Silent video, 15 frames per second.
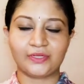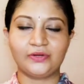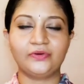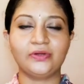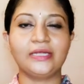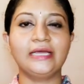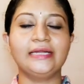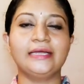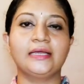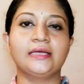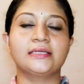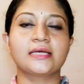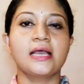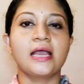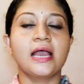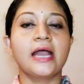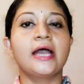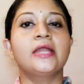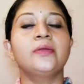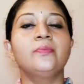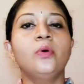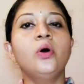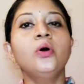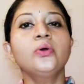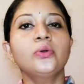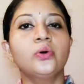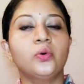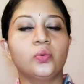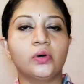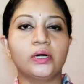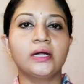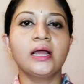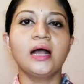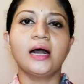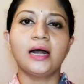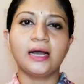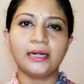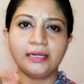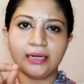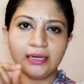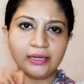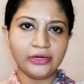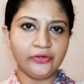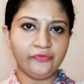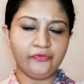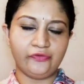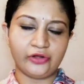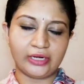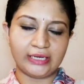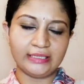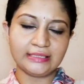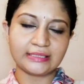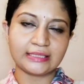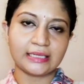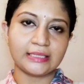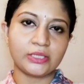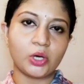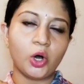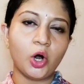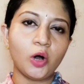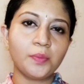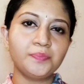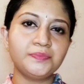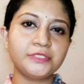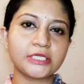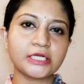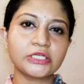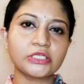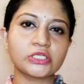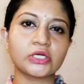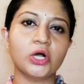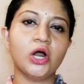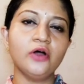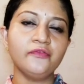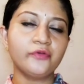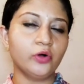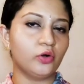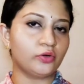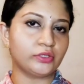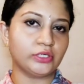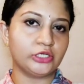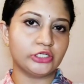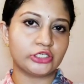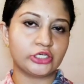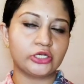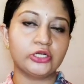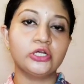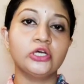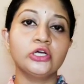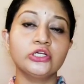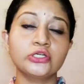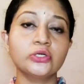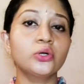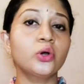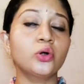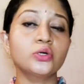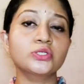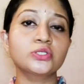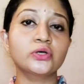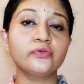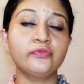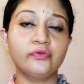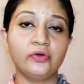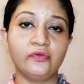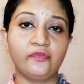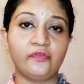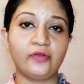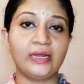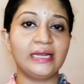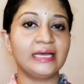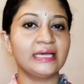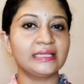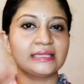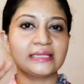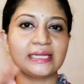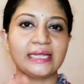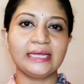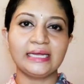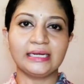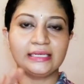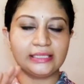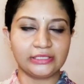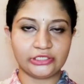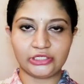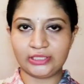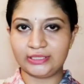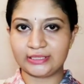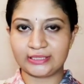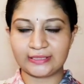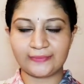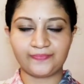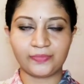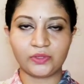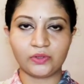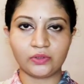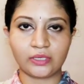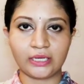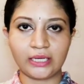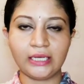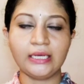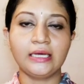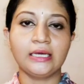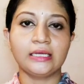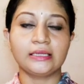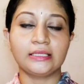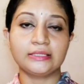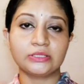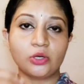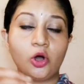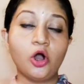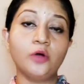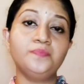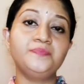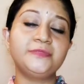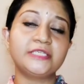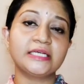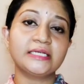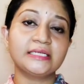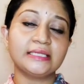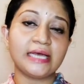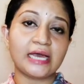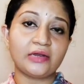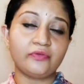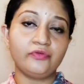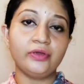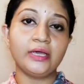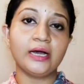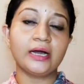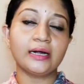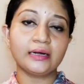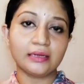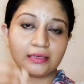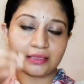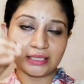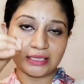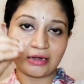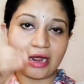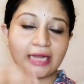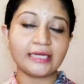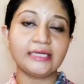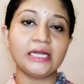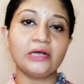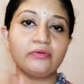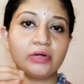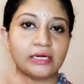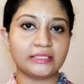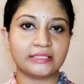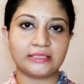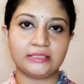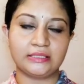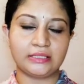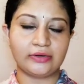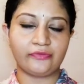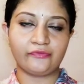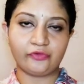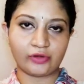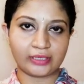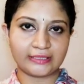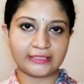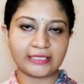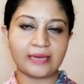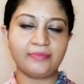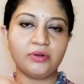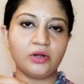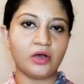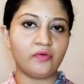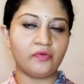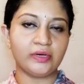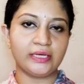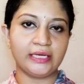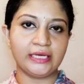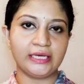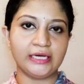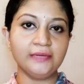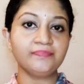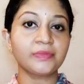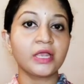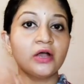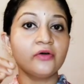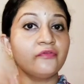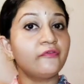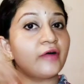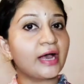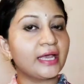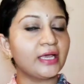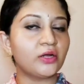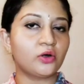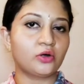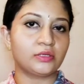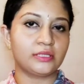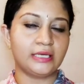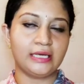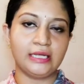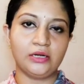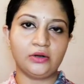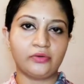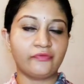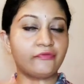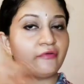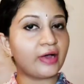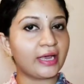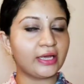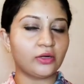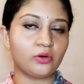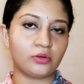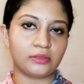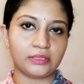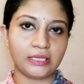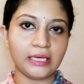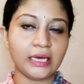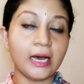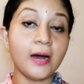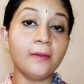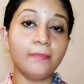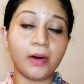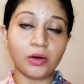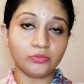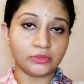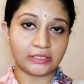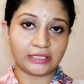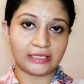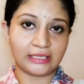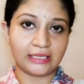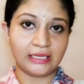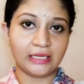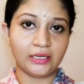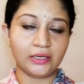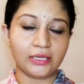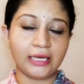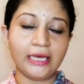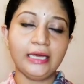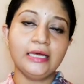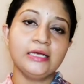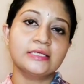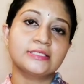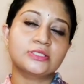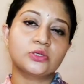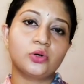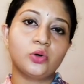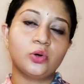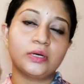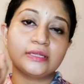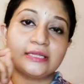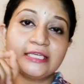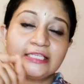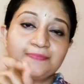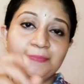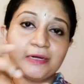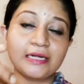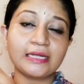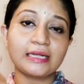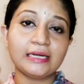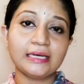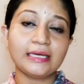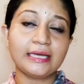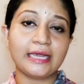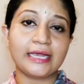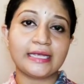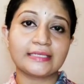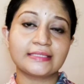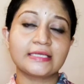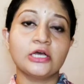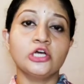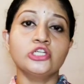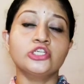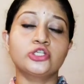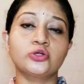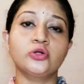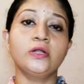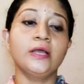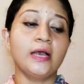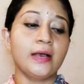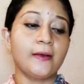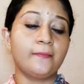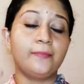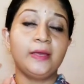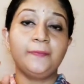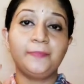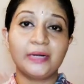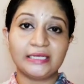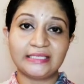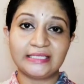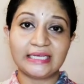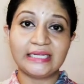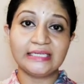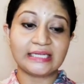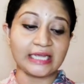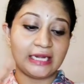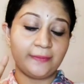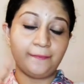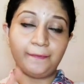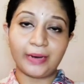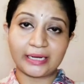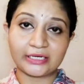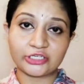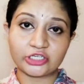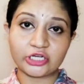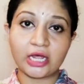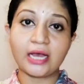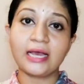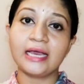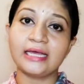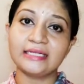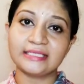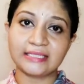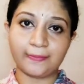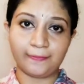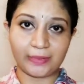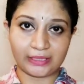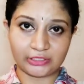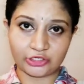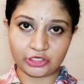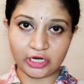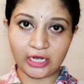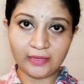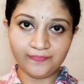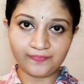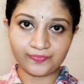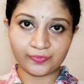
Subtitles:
You're getting it? And moreover, under inference, the object of cognition should also fulfill 3 conditions. Okay, this object that we are right now considering, for example over here, fire on the hill or fire on the mountain. Okay, so this particular case should be present in paksha and sapaksha.